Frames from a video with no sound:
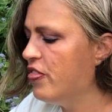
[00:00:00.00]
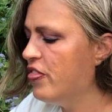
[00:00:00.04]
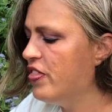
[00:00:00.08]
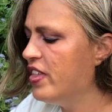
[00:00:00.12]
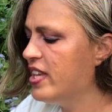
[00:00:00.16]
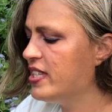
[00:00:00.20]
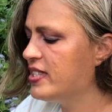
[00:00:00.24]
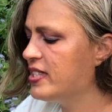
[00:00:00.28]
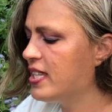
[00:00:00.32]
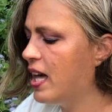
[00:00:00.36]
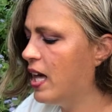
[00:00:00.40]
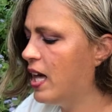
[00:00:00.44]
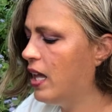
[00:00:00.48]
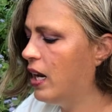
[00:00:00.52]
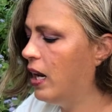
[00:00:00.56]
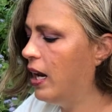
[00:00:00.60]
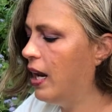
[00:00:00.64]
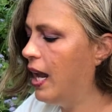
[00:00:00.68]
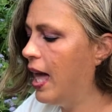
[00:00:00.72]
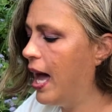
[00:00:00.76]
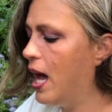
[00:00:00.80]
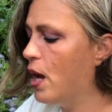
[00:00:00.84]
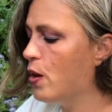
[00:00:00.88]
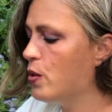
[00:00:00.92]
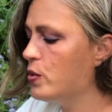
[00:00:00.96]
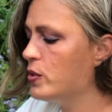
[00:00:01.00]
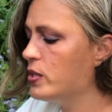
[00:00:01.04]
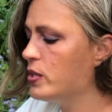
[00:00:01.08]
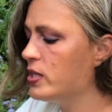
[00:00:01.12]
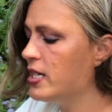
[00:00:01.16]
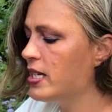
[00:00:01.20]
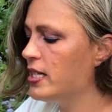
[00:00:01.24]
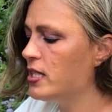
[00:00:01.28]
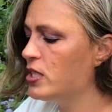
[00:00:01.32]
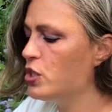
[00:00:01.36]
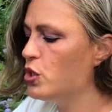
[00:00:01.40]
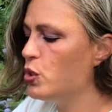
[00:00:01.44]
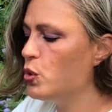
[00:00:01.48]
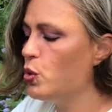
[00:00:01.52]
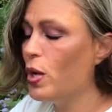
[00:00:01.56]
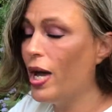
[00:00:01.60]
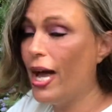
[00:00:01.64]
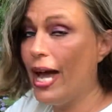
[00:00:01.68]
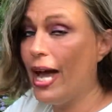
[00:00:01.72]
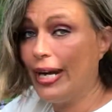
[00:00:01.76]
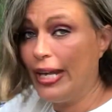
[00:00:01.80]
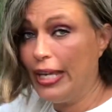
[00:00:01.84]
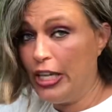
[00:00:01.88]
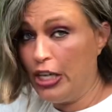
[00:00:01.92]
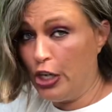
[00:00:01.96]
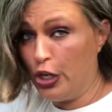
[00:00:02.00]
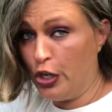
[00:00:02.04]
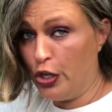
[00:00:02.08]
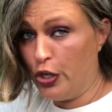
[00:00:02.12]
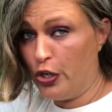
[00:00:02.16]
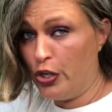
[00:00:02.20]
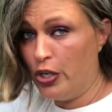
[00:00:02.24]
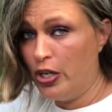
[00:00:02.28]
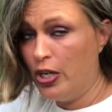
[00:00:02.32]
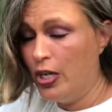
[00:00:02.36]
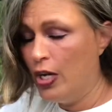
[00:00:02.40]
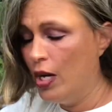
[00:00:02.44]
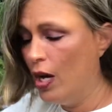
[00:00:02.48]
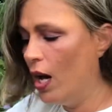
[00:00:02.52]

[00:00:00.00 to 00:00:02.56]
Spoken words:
This allows it to adhere